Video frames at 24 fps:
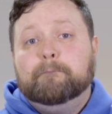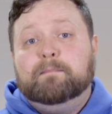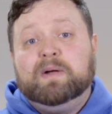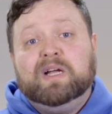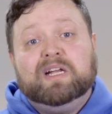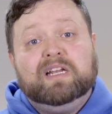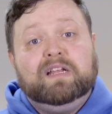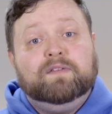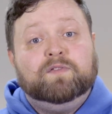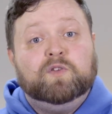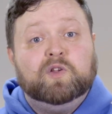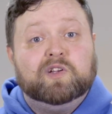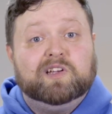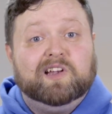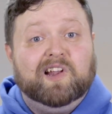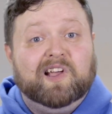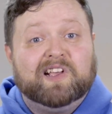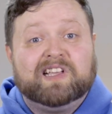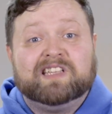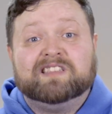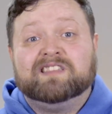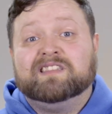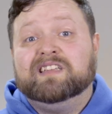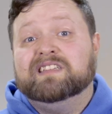But if you'd
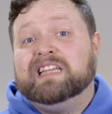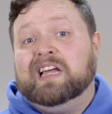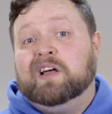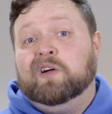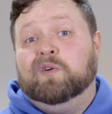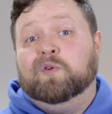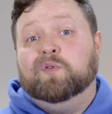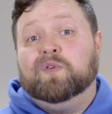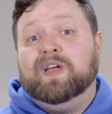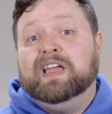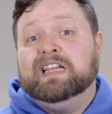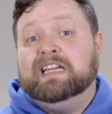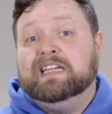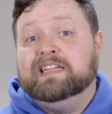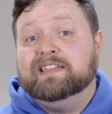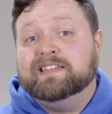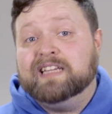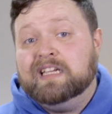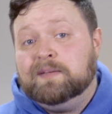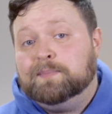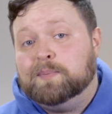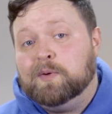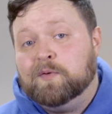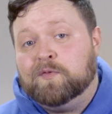like us to delve any
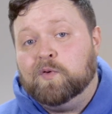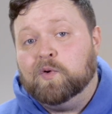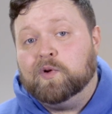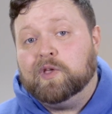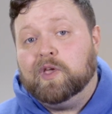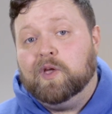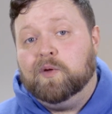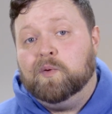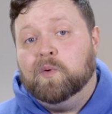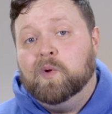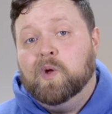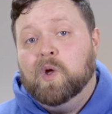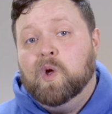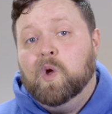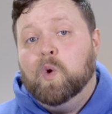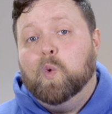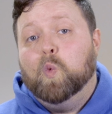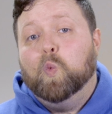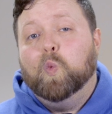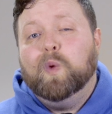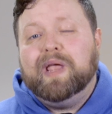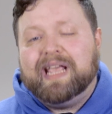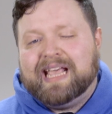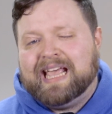deeper for you,
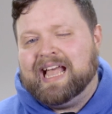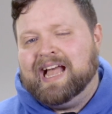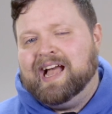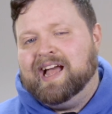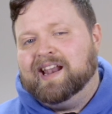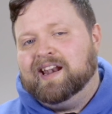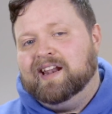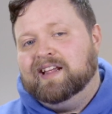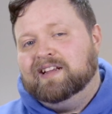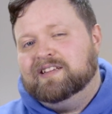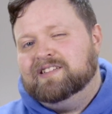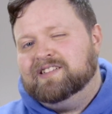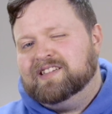we can.